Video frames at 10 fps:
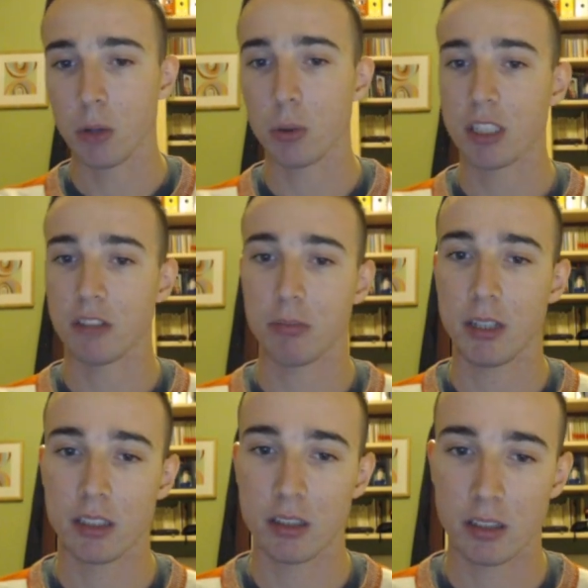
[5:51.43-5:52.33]
He could have
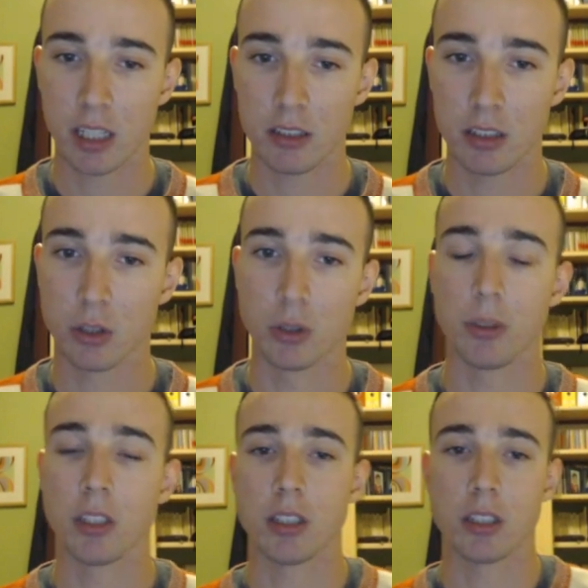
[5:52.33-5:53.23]
played knight
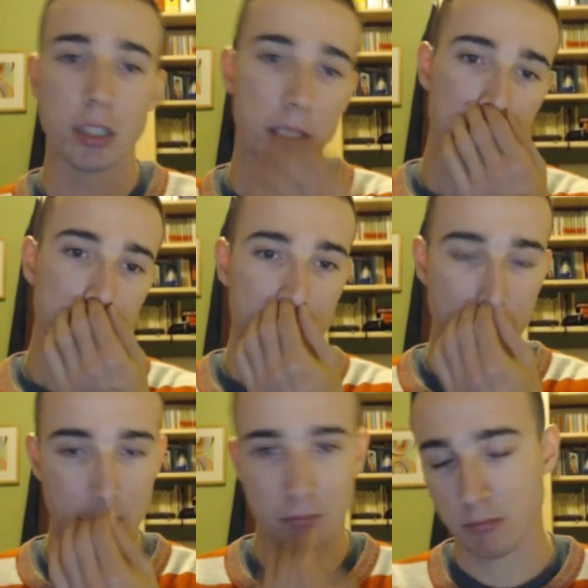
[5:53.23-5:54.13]
d2, which is
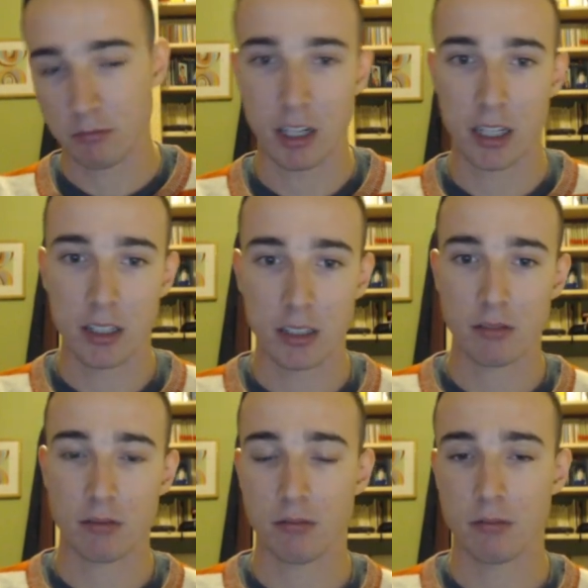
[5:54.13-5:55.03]
like
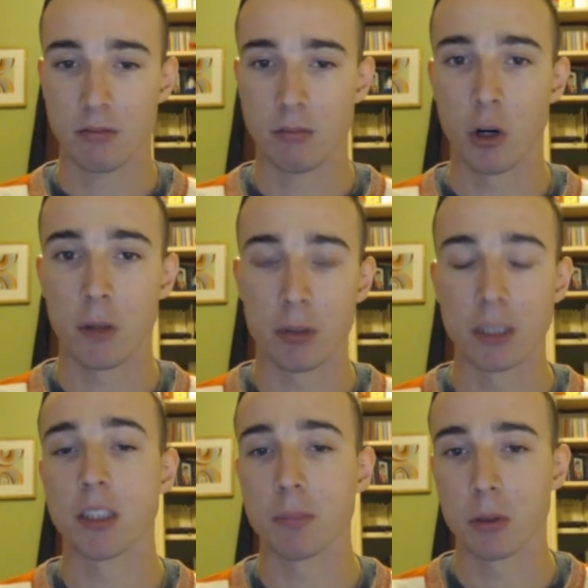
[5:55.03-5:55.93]
more
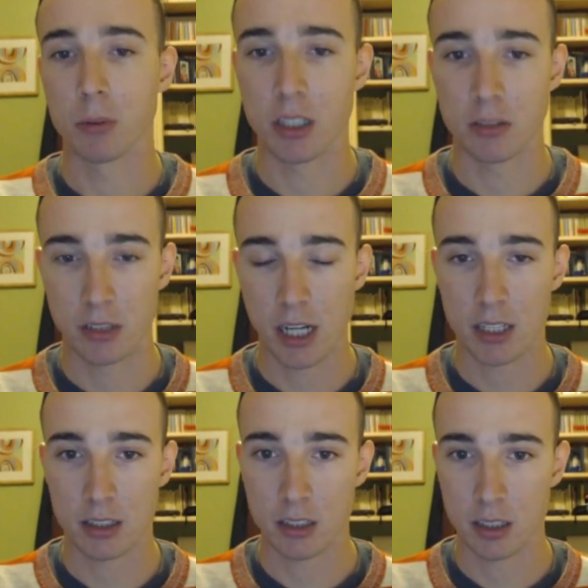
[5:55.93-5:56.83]
principled way of
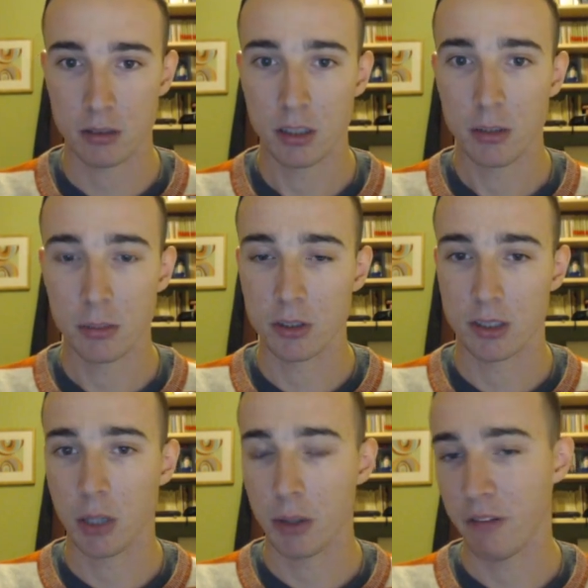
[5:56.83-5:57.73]
reacting,
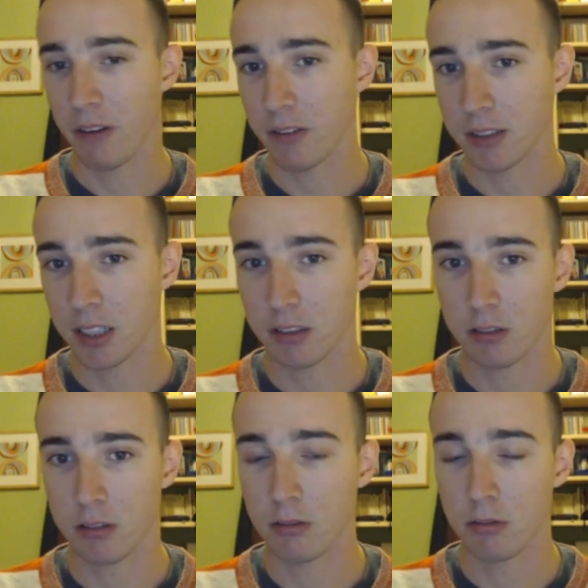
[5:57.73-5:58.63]
because now e5 is
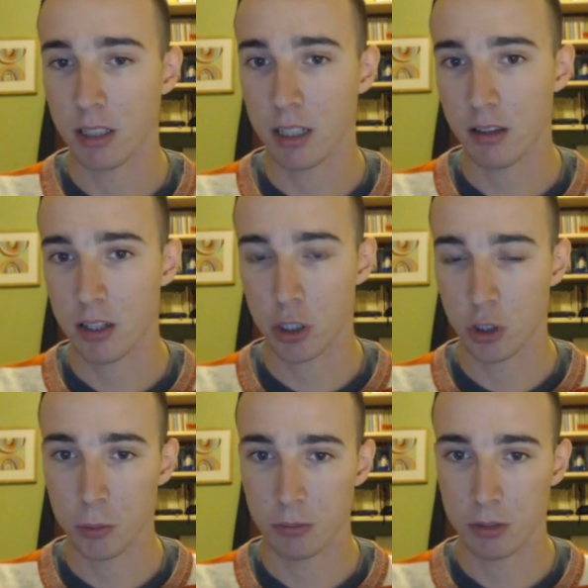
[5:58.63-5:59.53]
not such
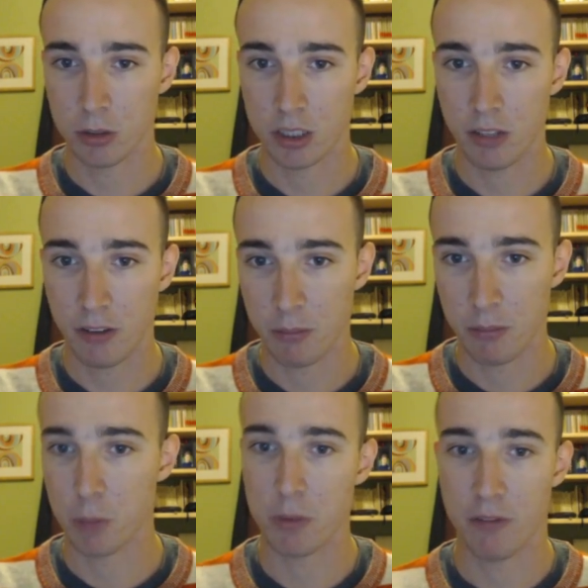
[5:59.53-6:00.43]
an option, because e5
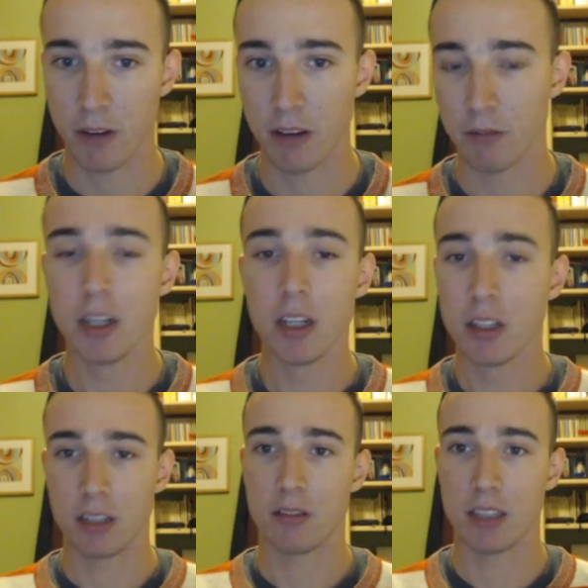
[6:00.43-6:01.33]
bishop g5
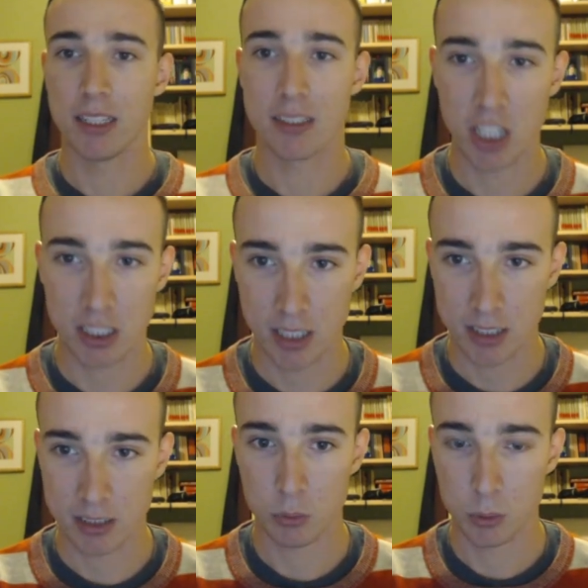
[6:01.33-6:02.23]
things just
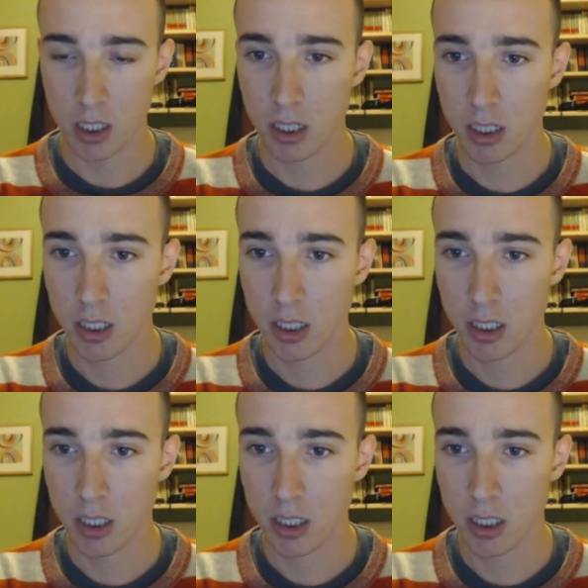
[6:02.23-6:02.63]
doesn't work.